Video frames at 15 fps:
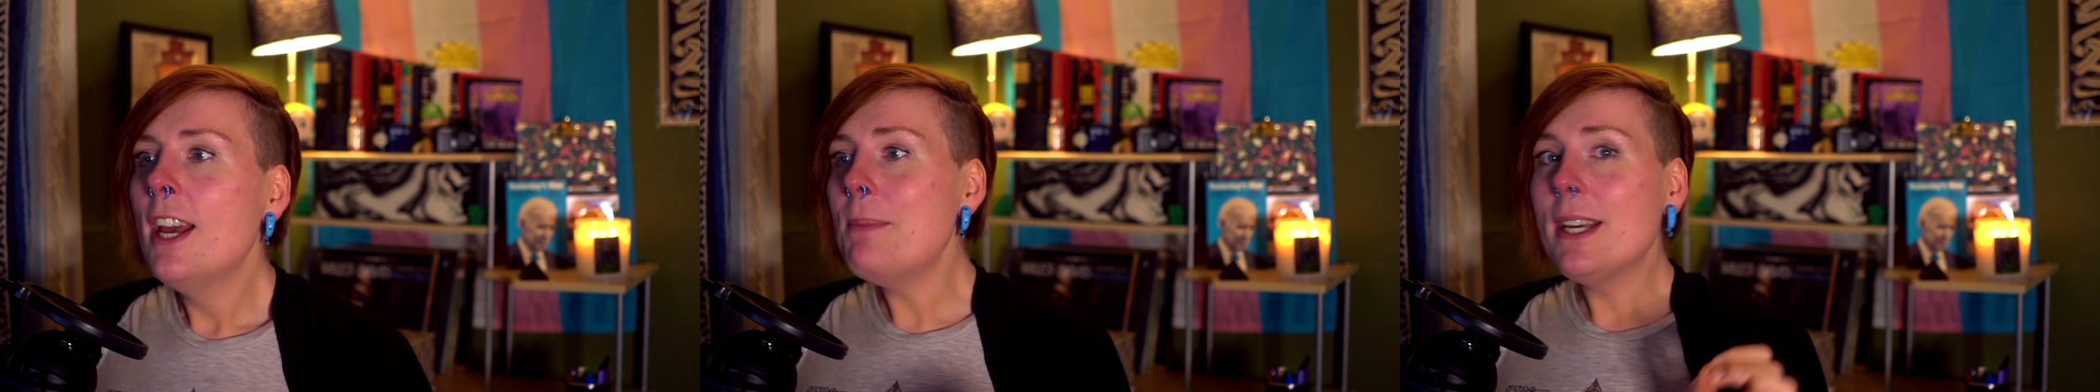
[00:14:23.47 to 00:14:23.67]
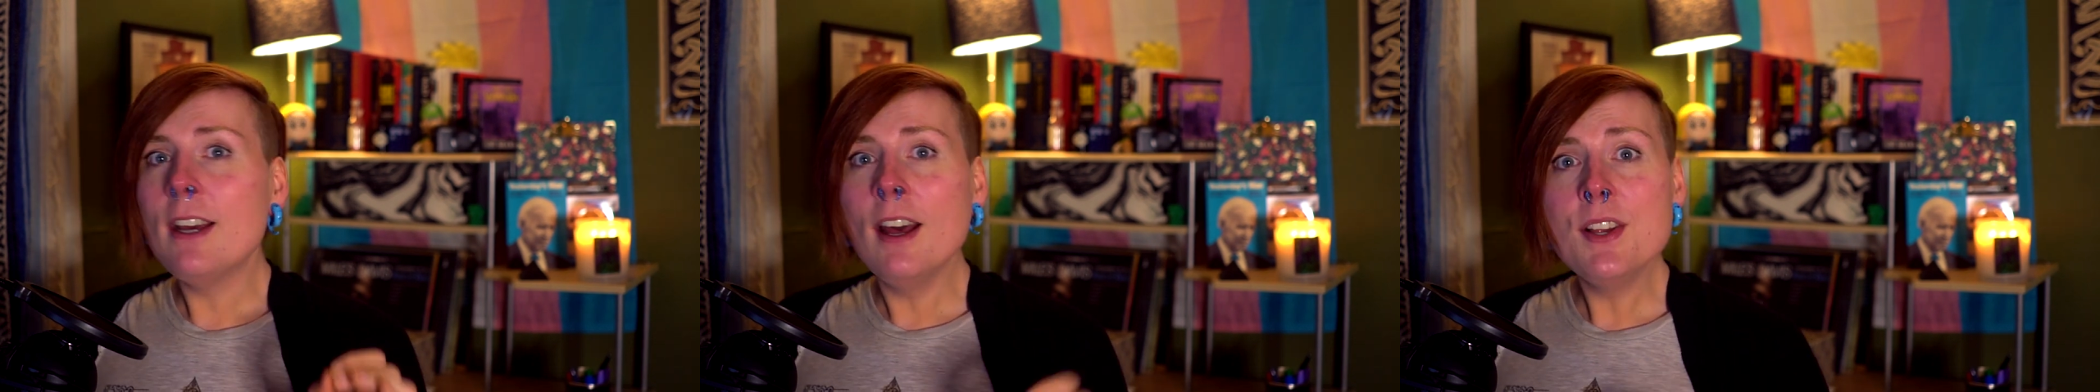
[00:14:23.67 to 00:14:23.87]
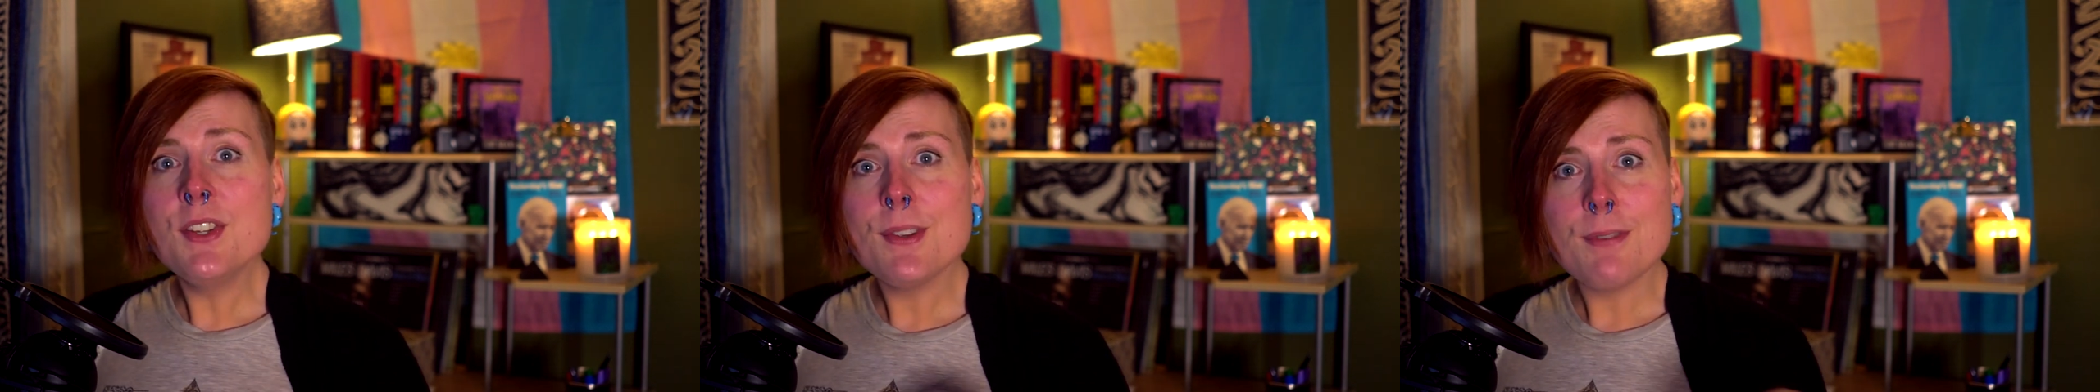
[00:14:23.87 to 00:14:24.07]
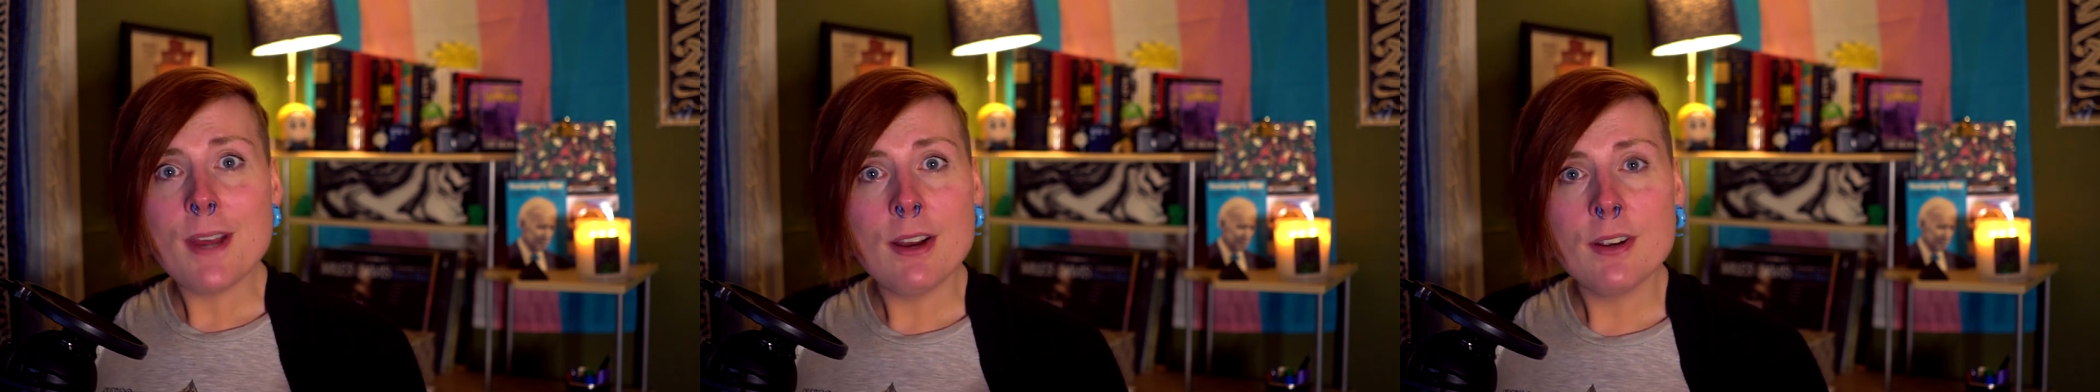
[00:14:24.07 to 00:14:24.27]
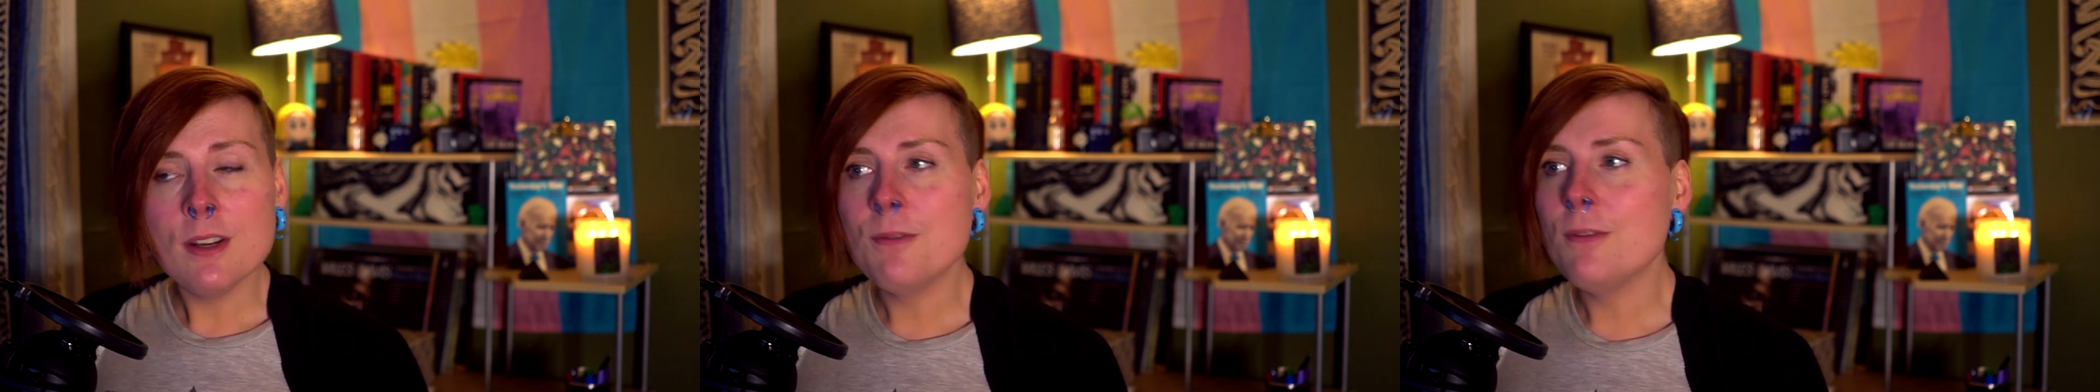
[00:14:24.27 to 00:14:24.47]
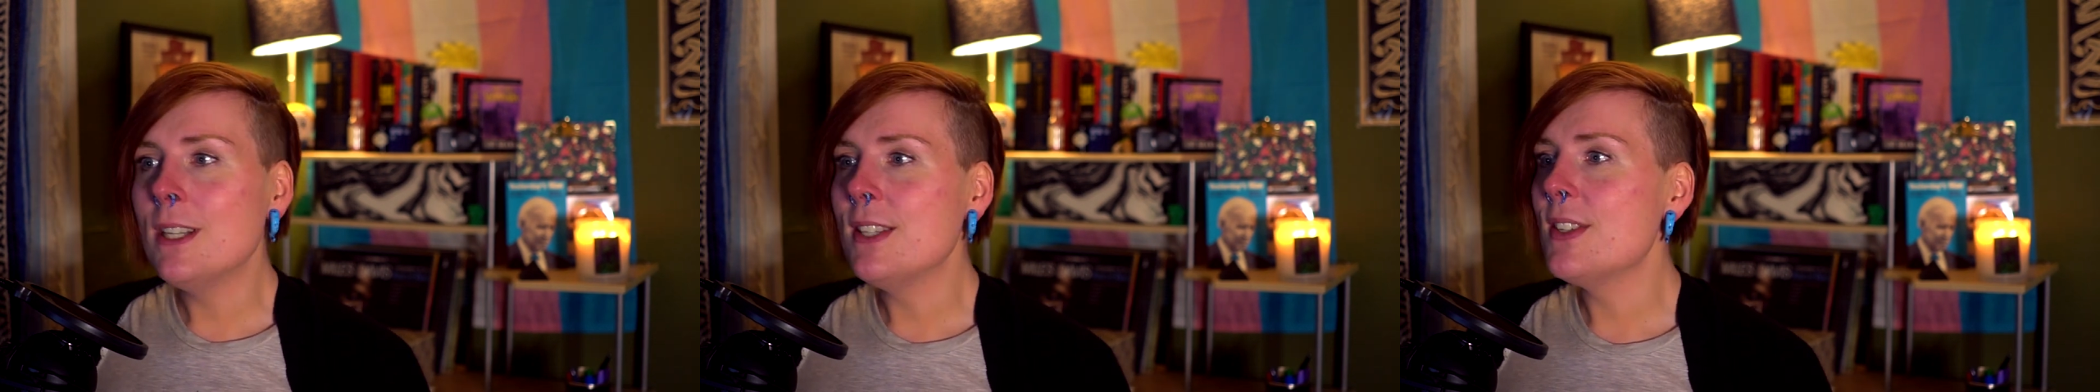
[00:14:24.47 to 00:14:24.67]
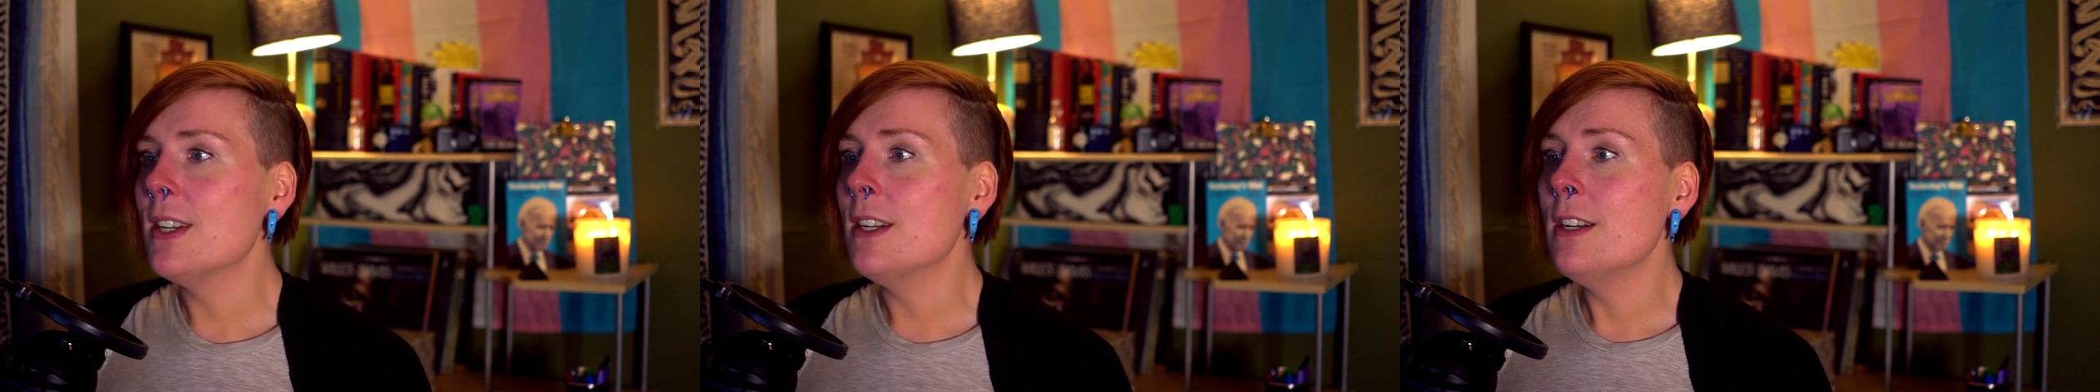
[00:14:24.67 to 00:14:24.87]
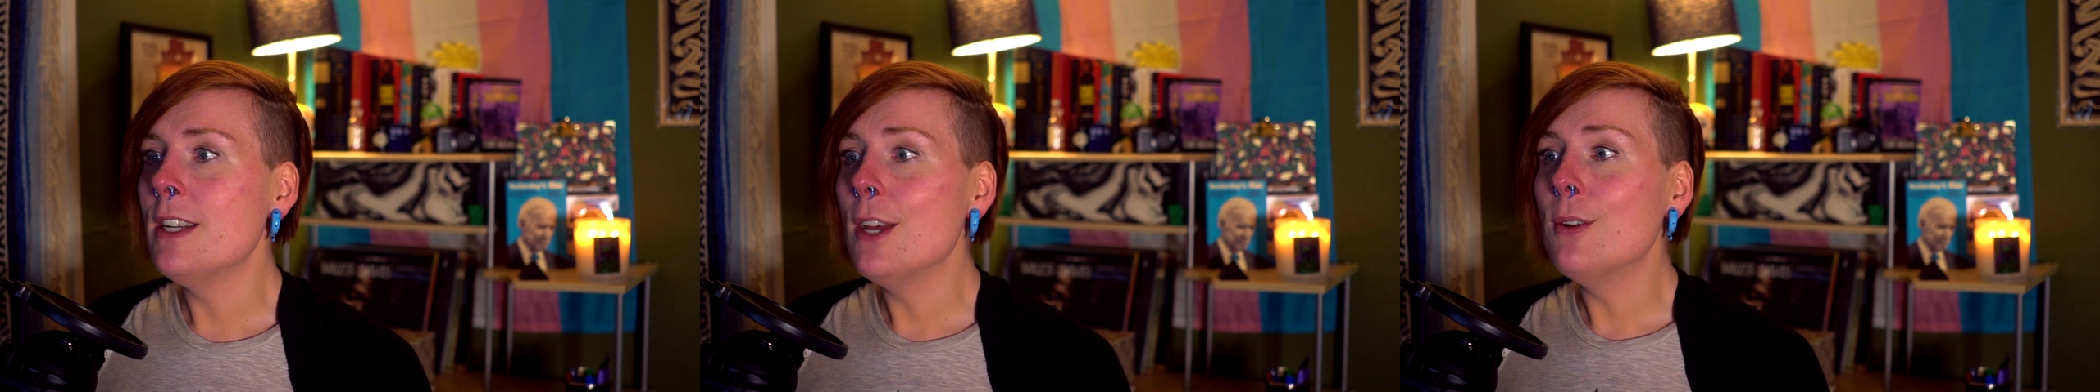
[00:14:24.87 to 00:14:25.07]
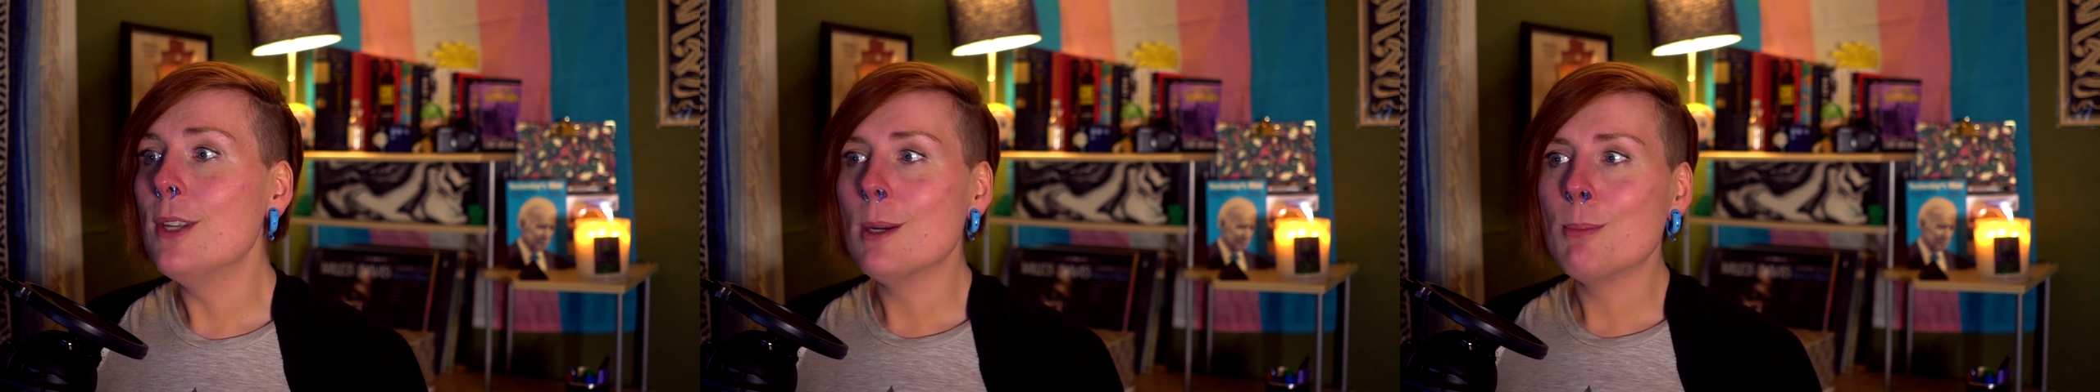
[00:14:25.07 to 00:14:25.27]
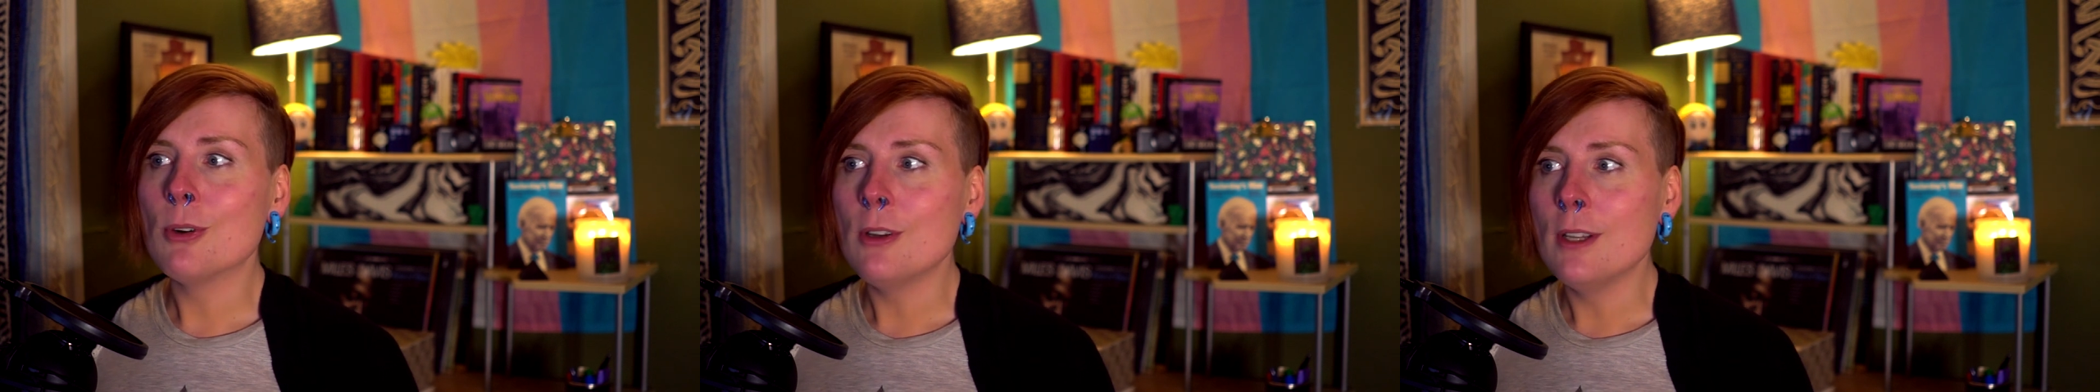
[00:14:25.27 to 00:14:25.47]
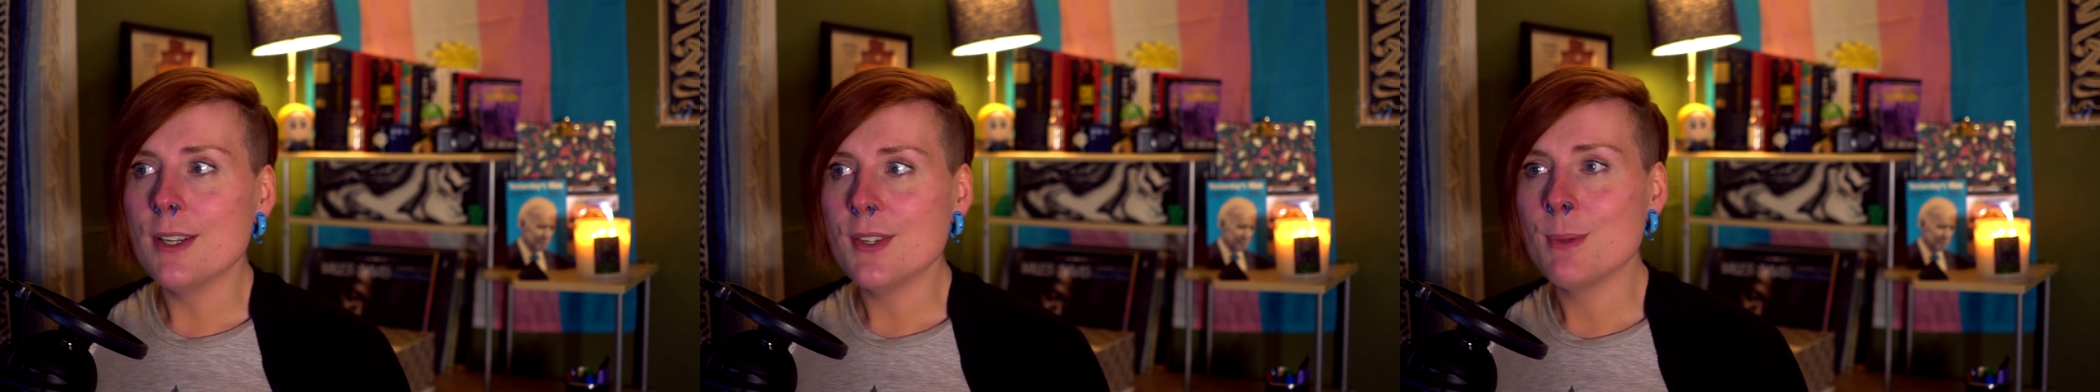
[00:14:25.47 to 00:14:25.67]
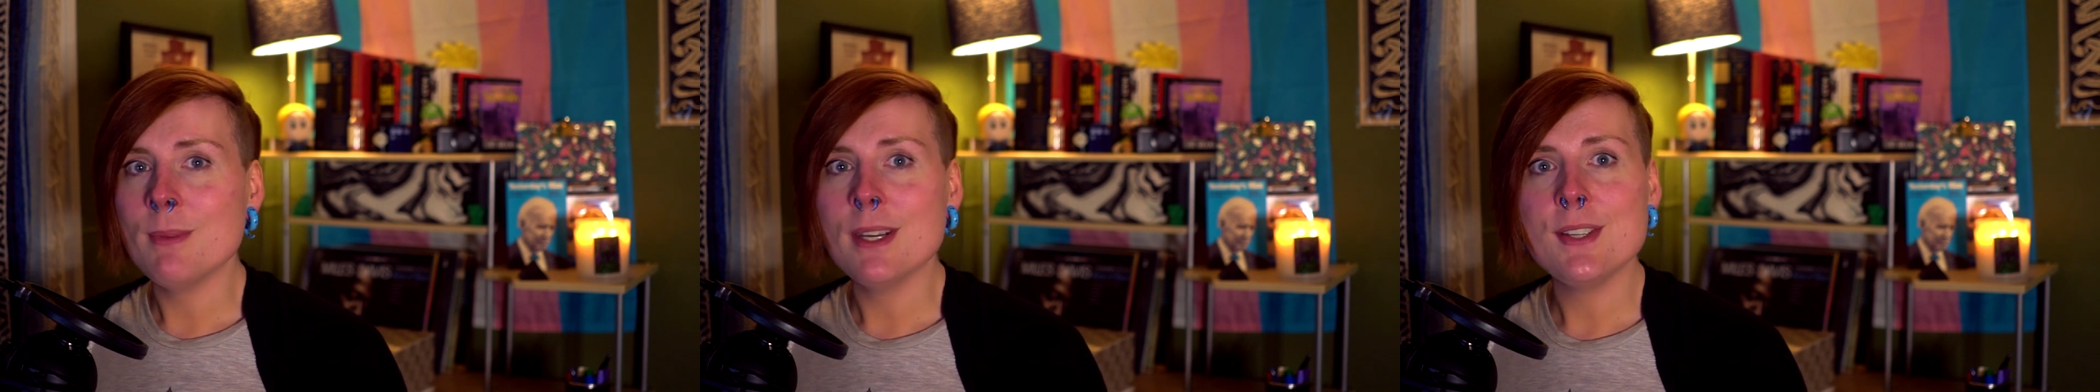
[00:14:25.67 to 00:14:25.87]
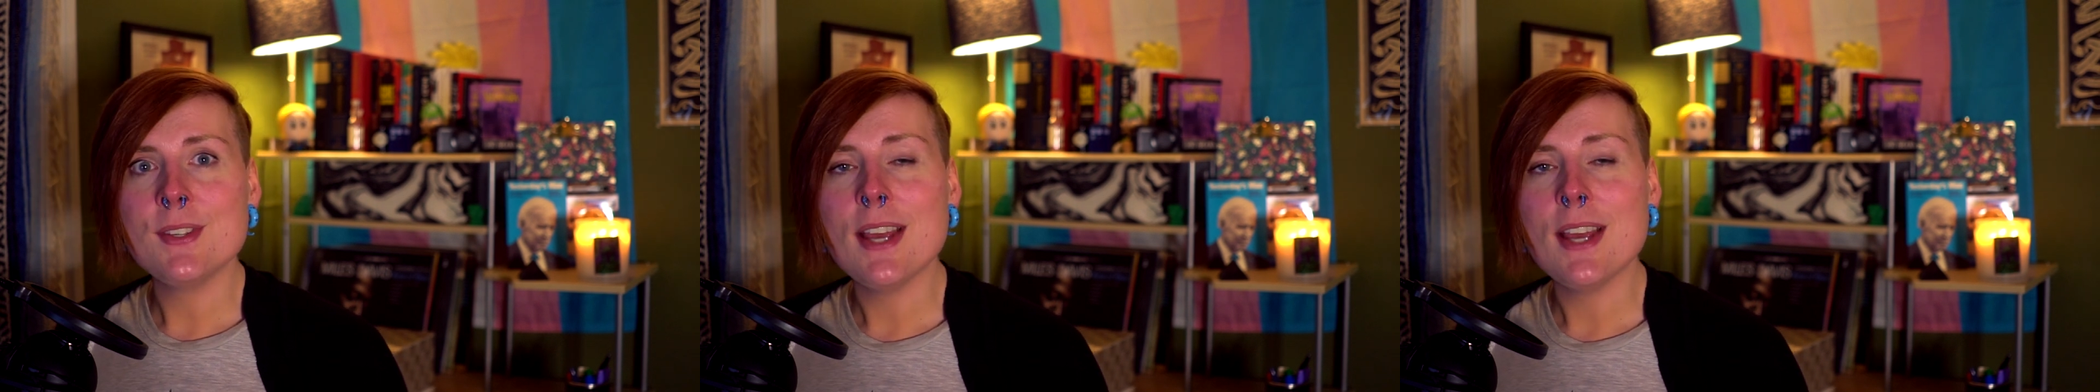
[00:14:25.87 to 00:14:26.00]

and because of how convincing neoliberalism